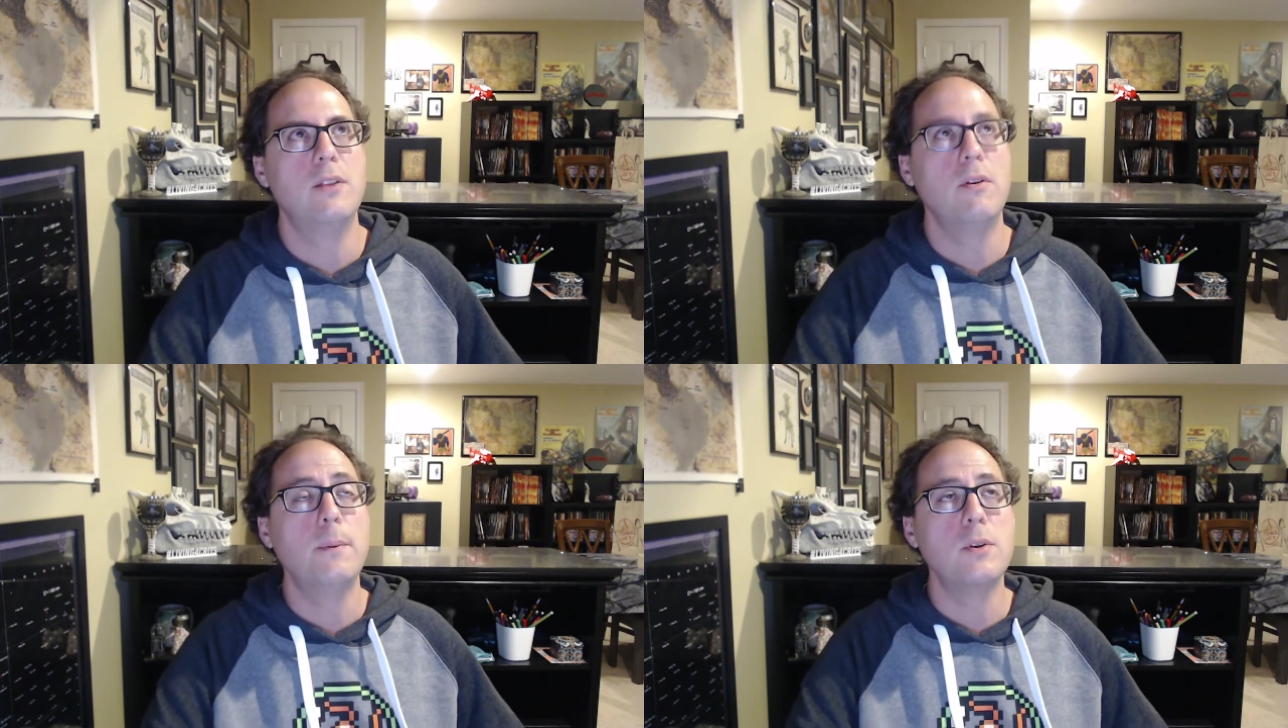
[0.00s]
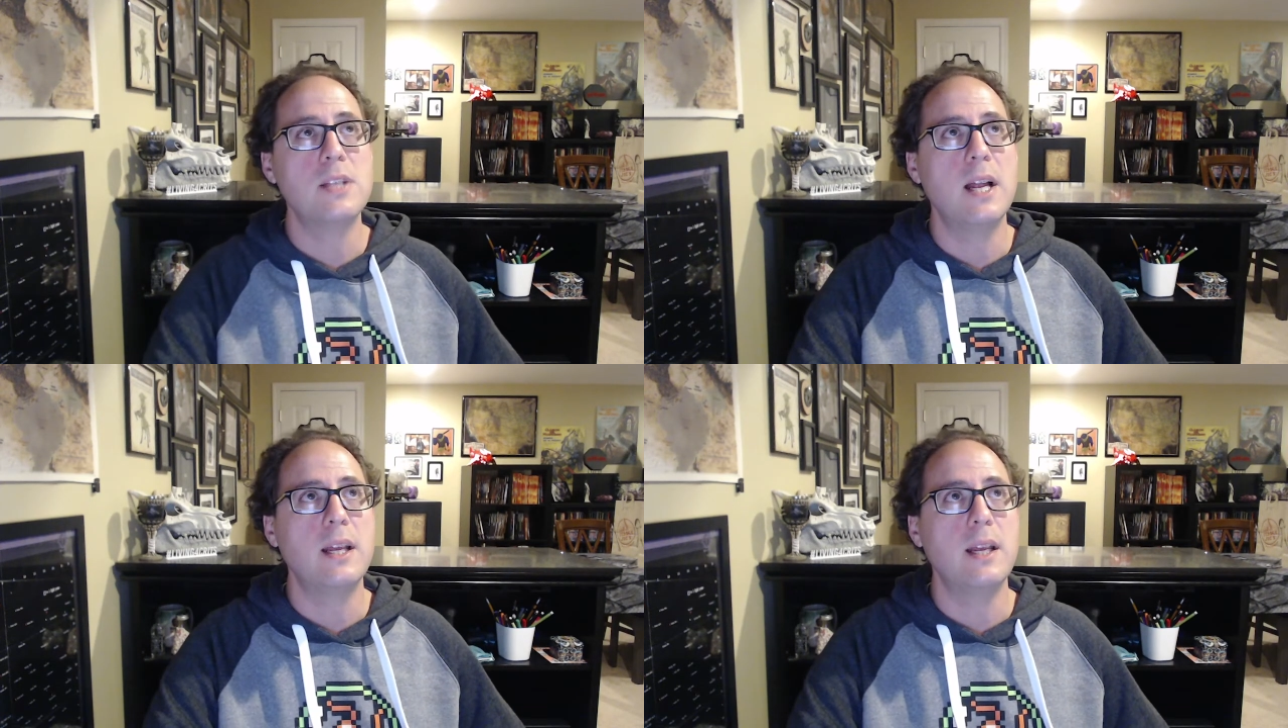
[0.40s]
Rippers
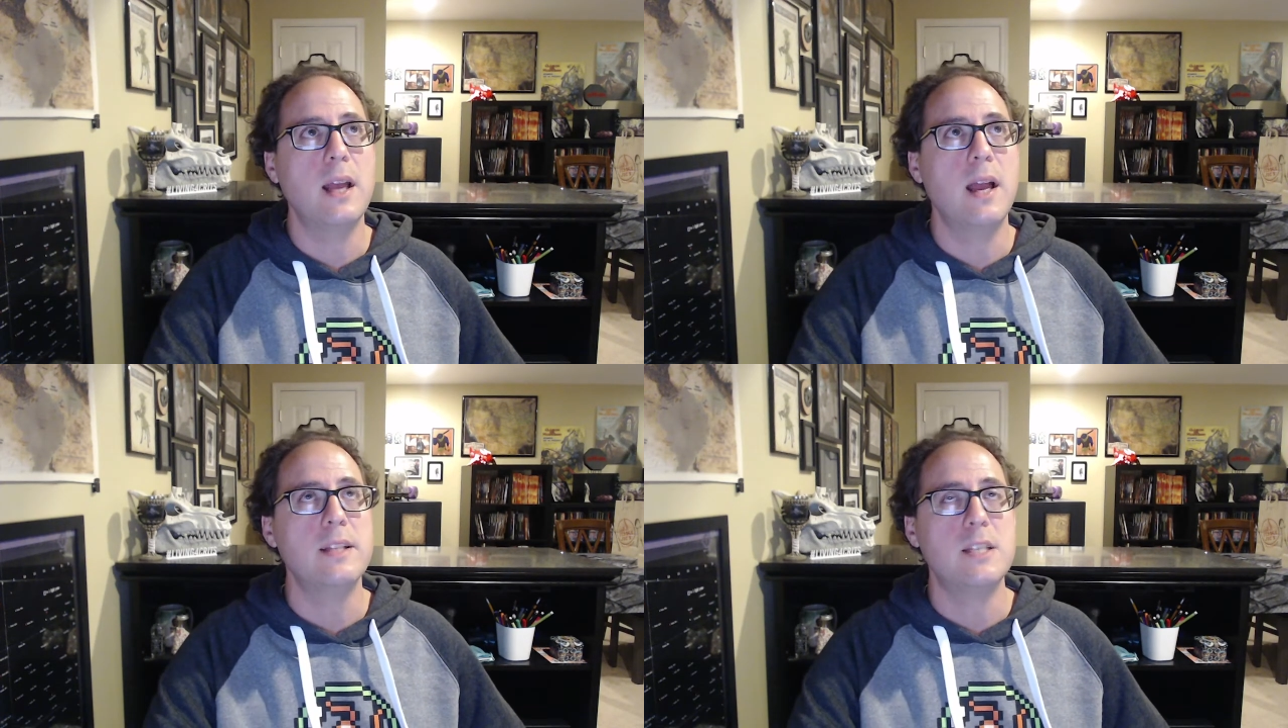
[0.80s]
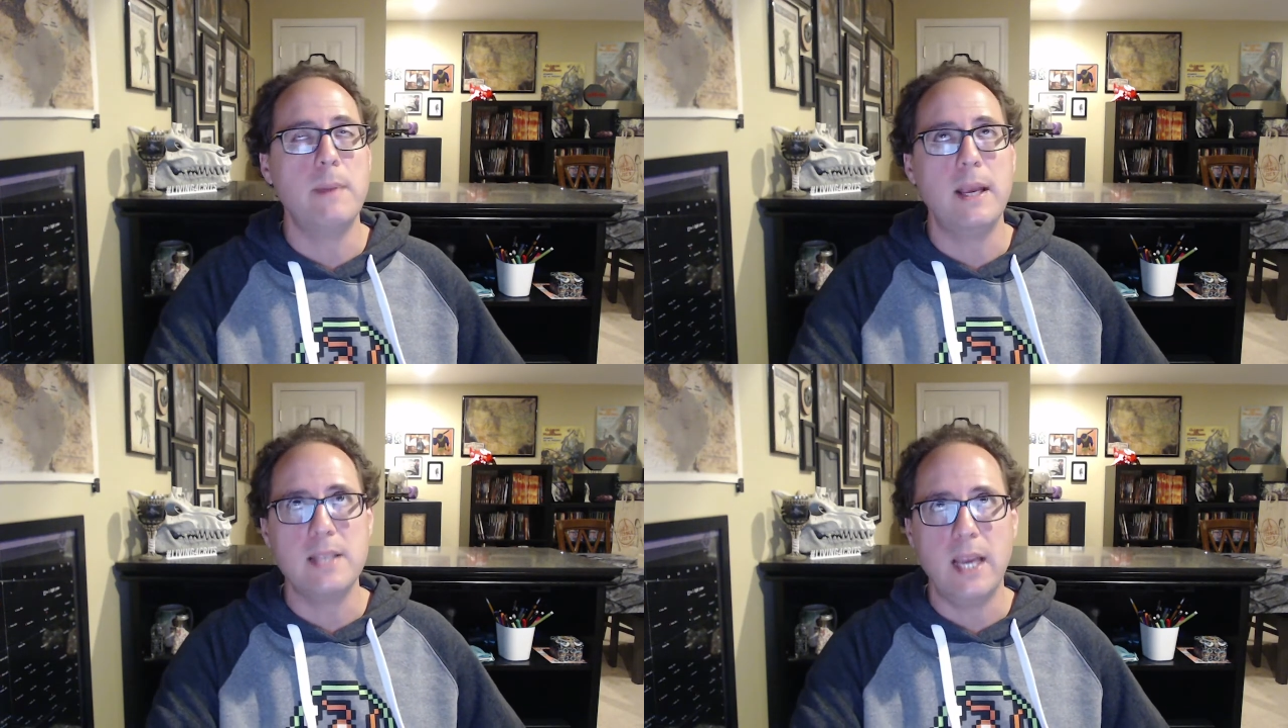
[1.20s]
setting, and
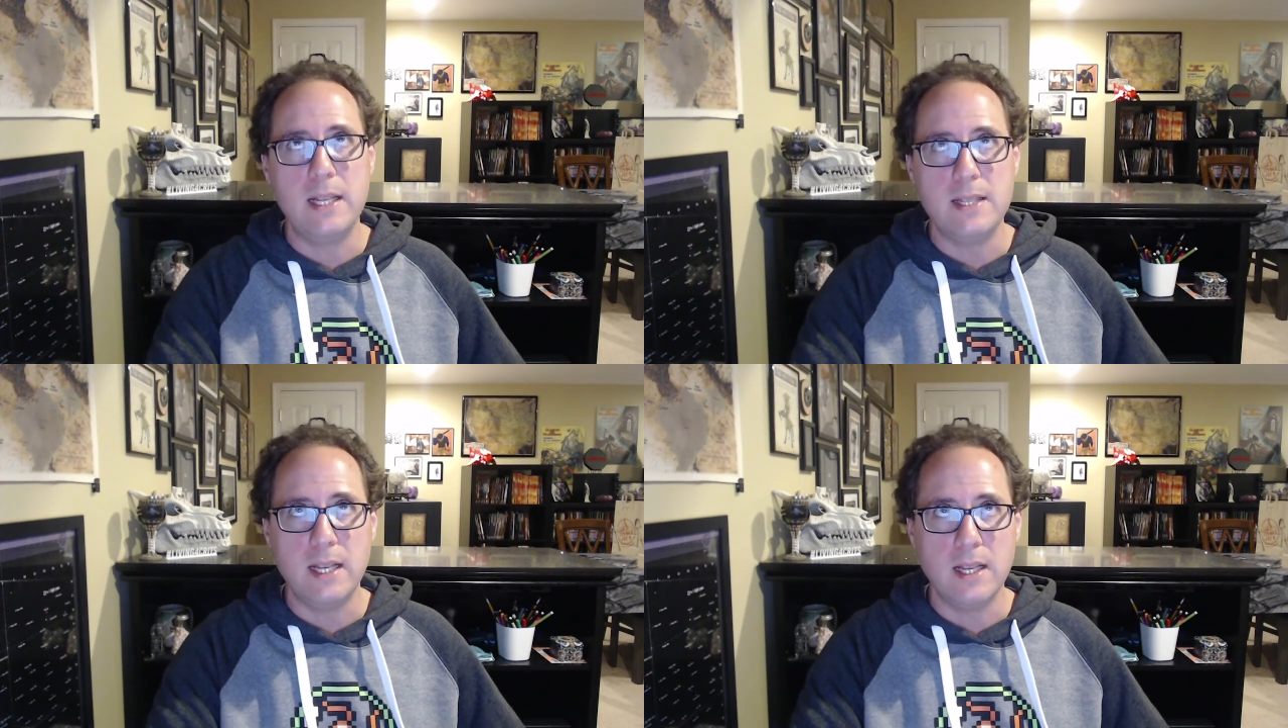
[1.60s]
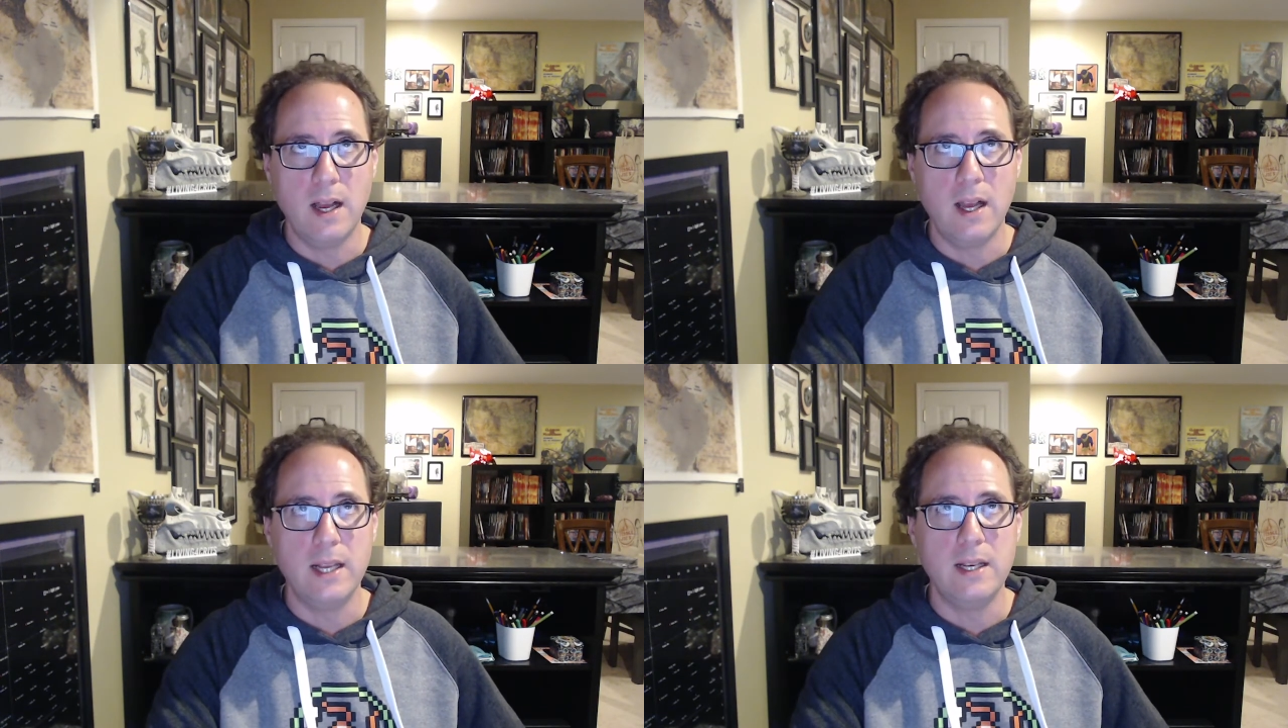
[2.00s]
Space
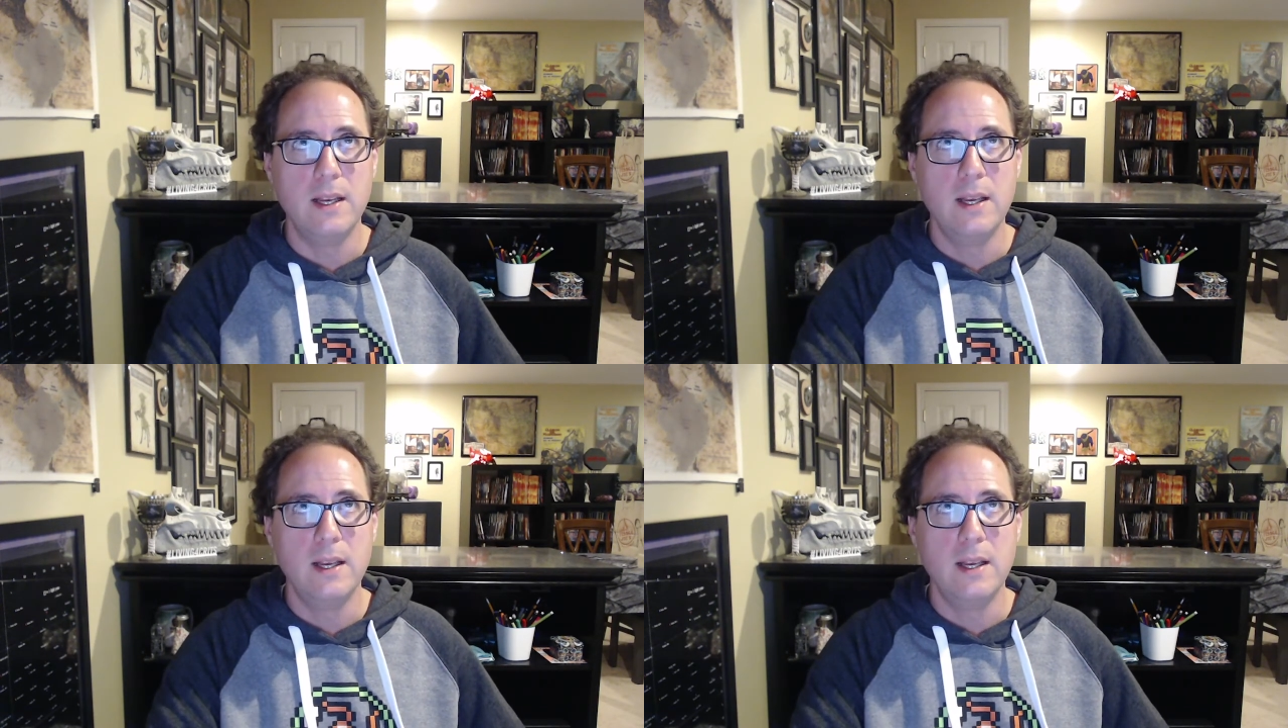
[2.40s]
1889,